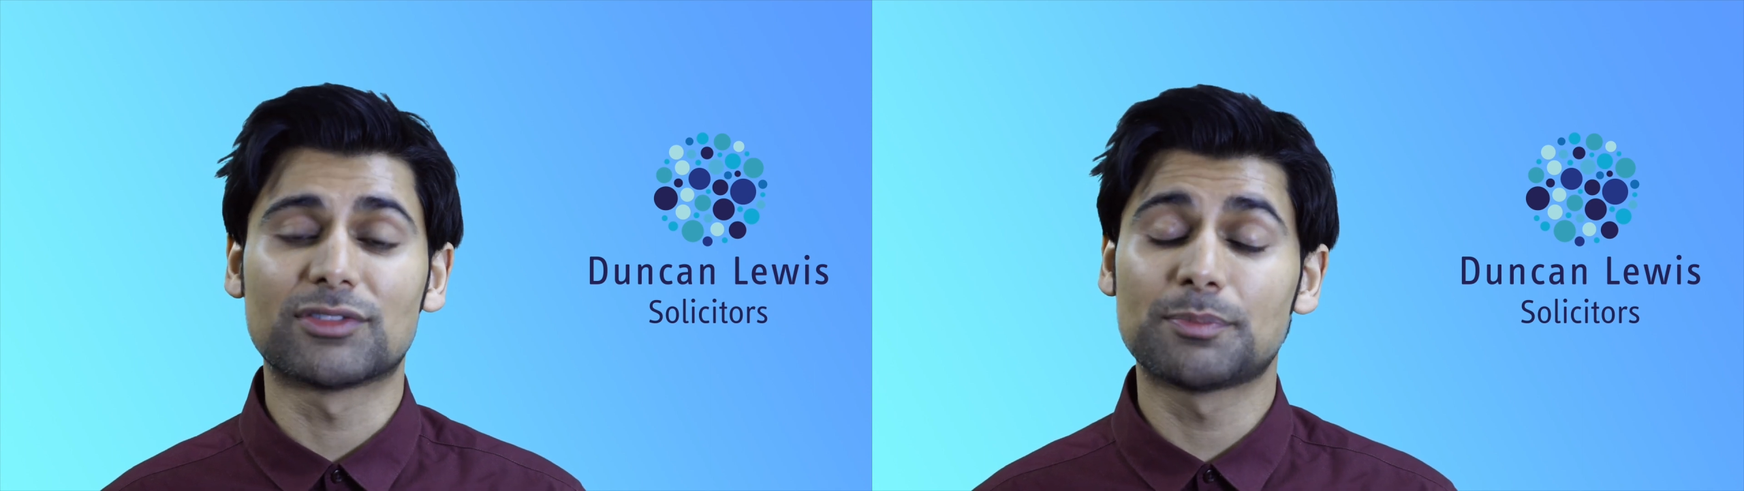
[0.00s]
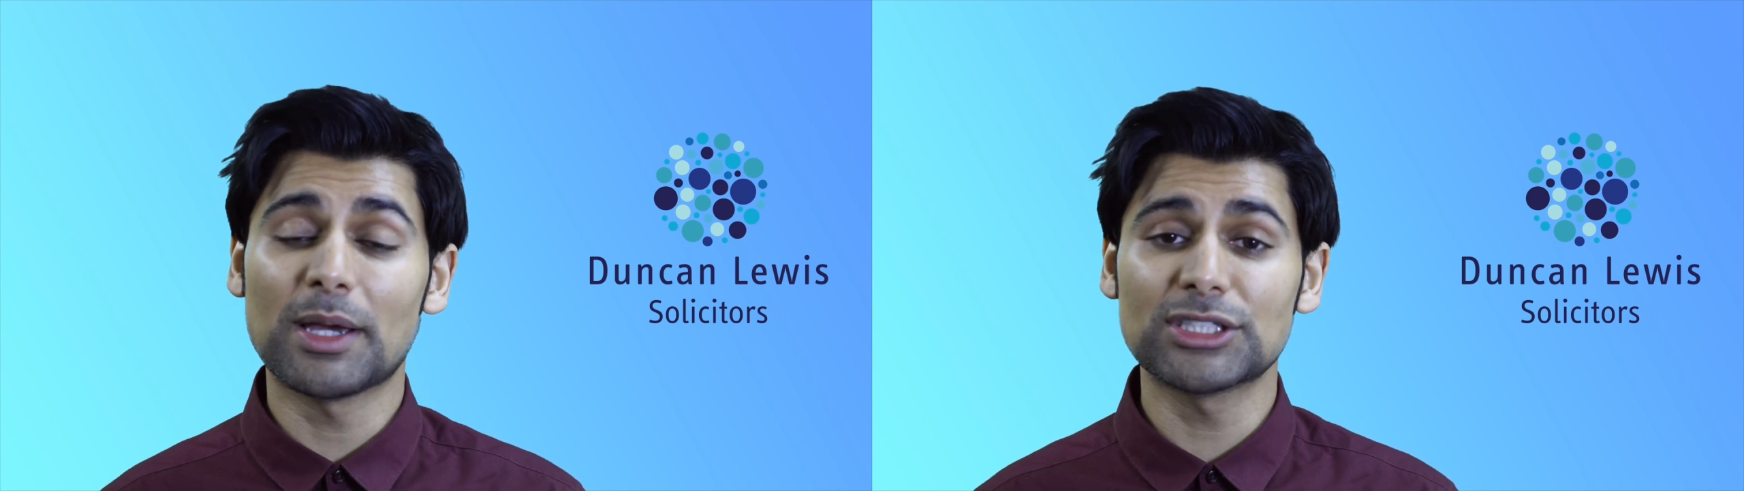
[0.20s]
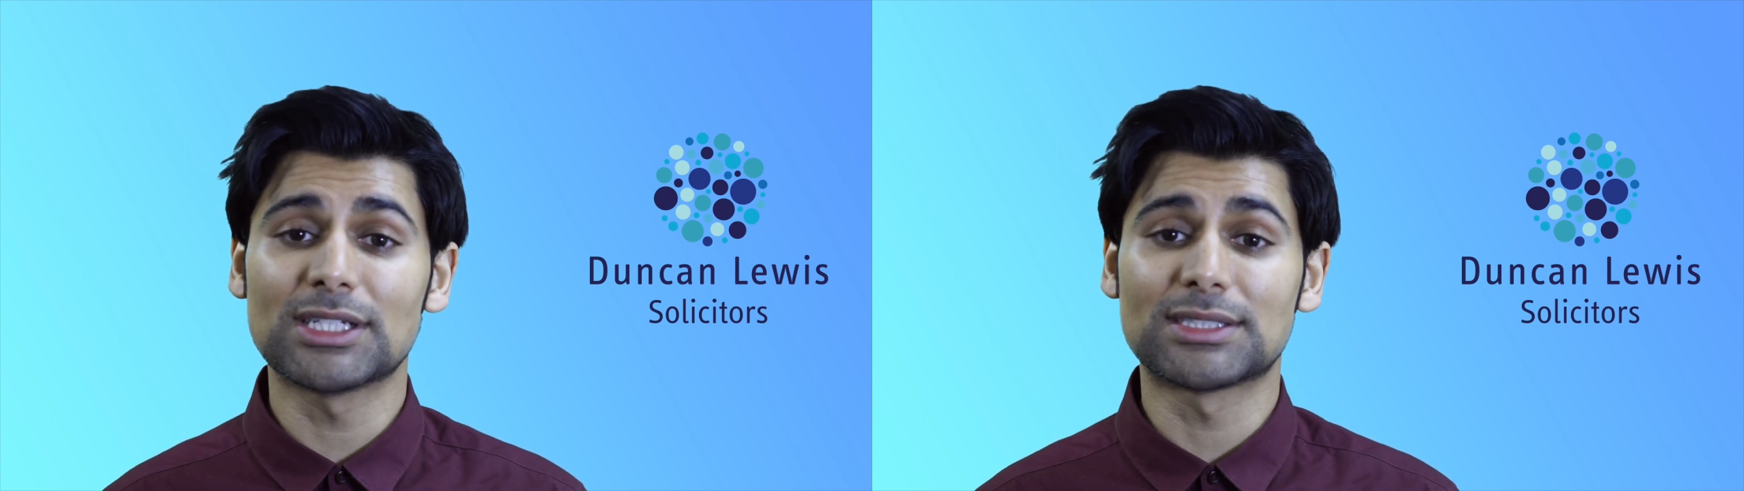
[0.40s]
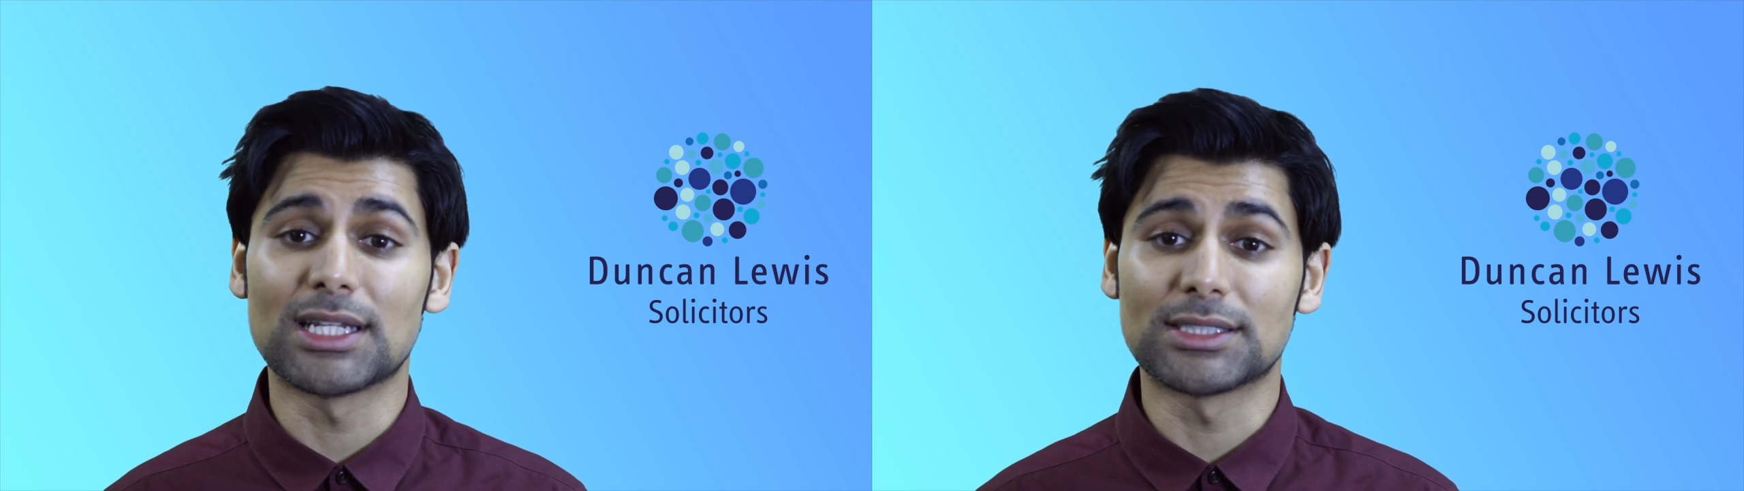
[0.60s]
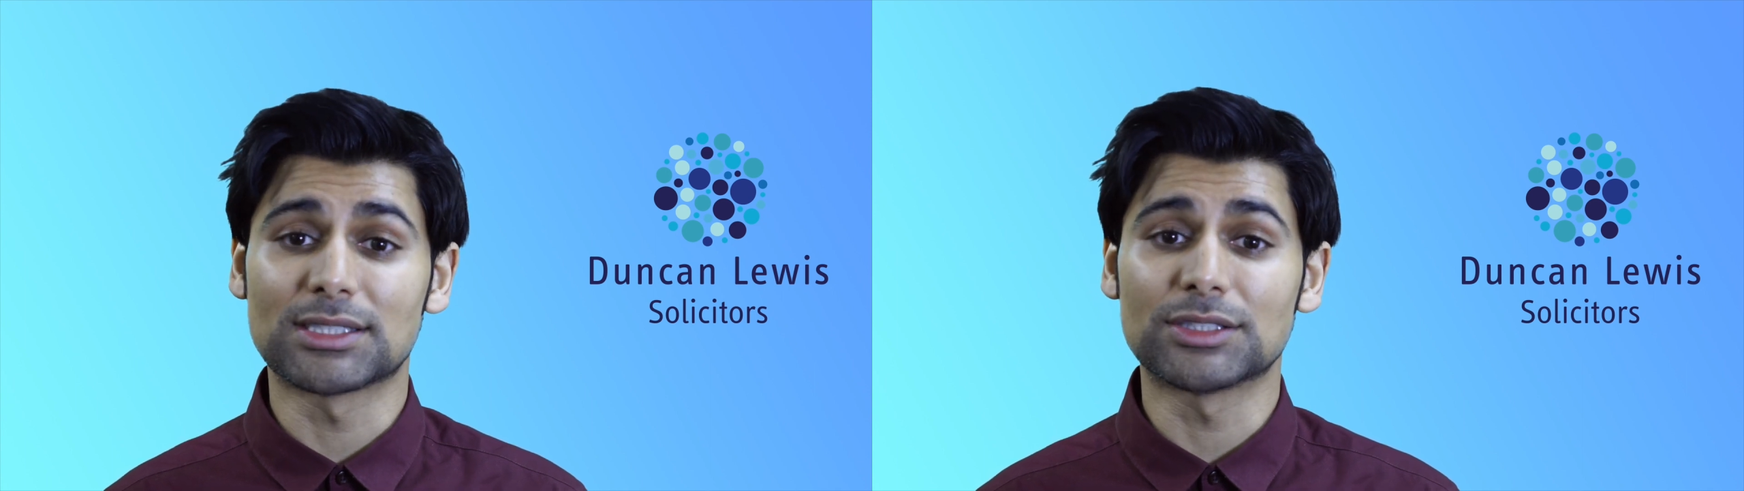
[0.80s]
have specialist
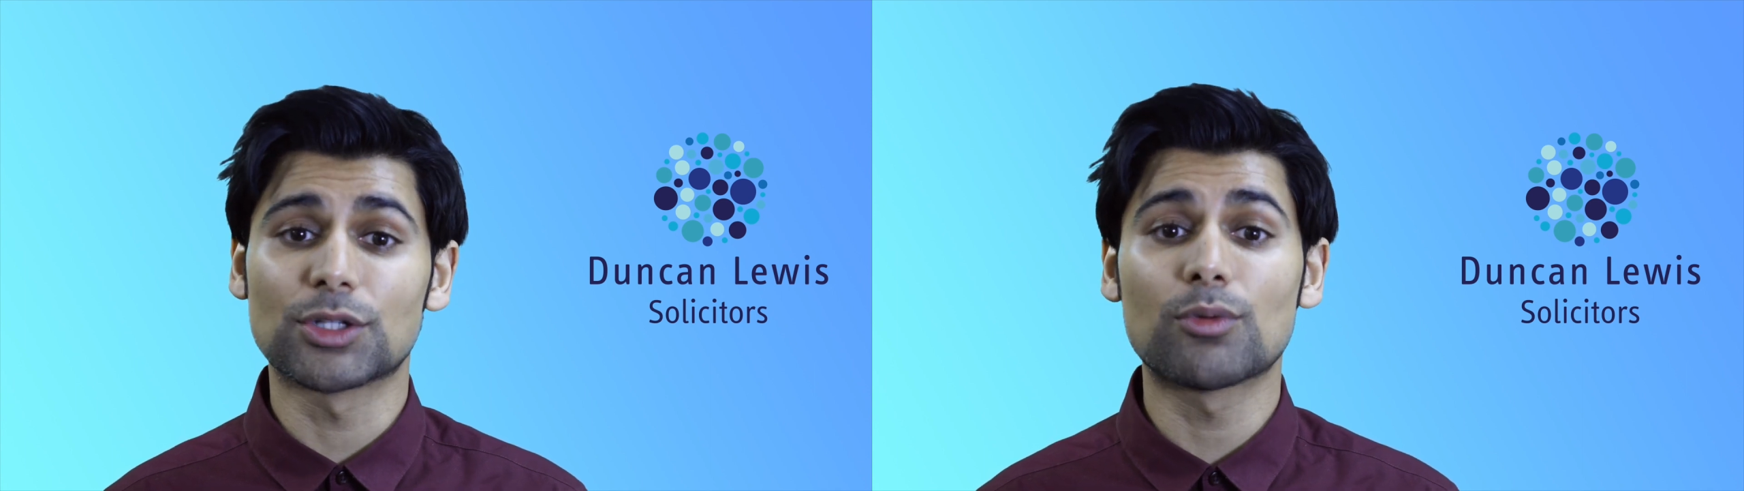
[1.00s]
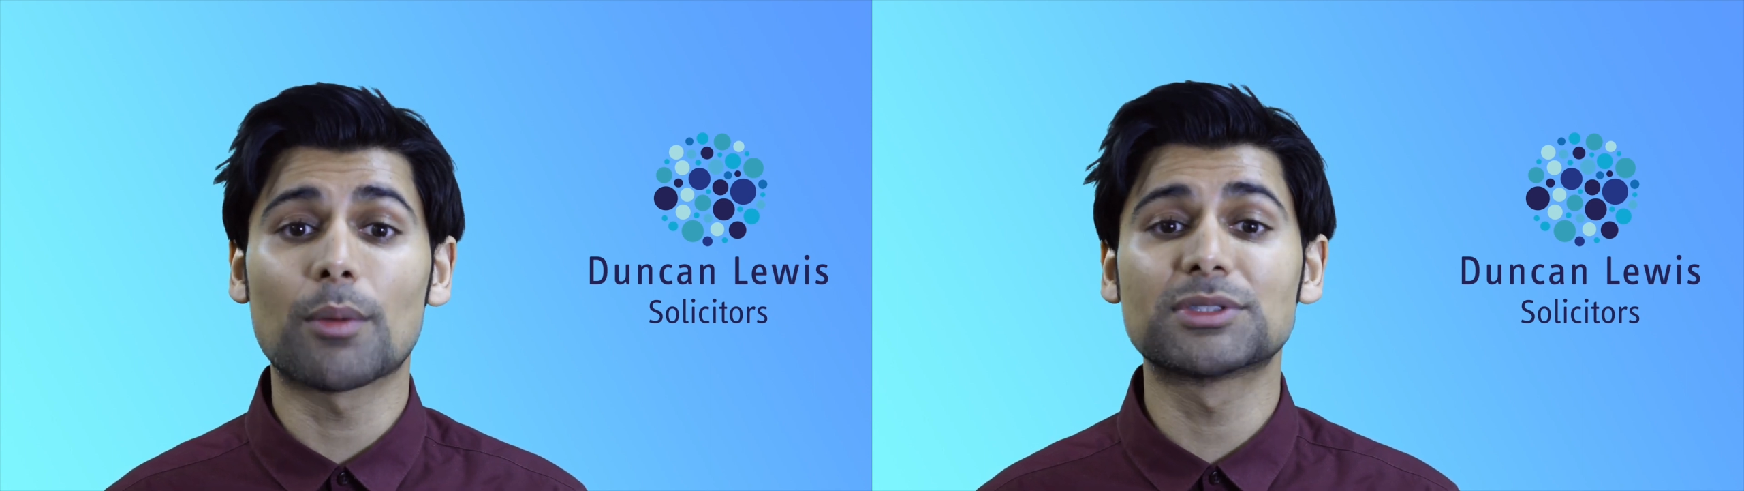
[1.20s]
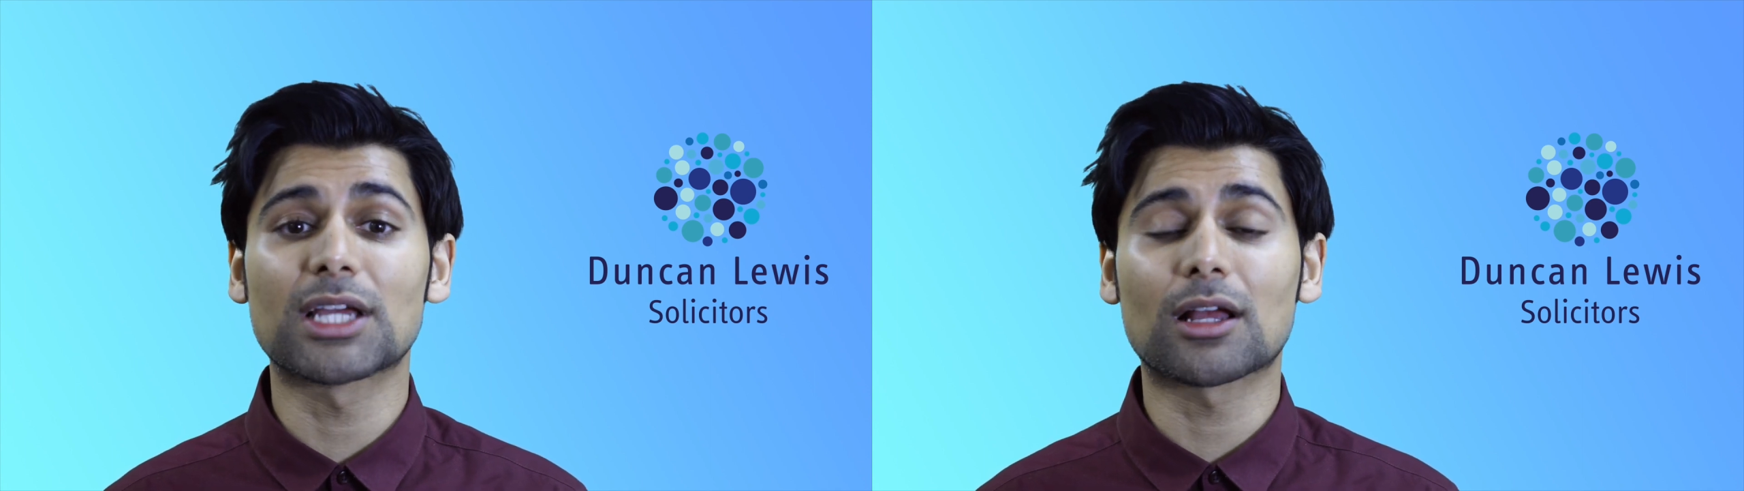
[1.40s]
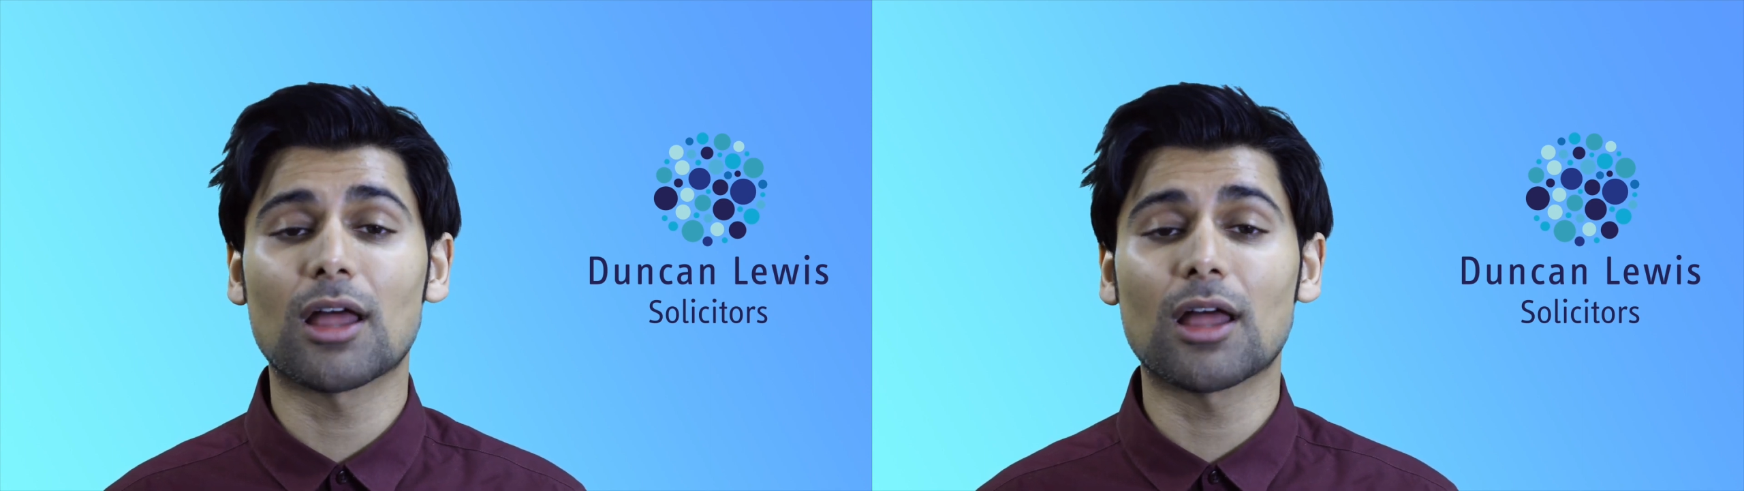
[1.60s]
solicitors who represent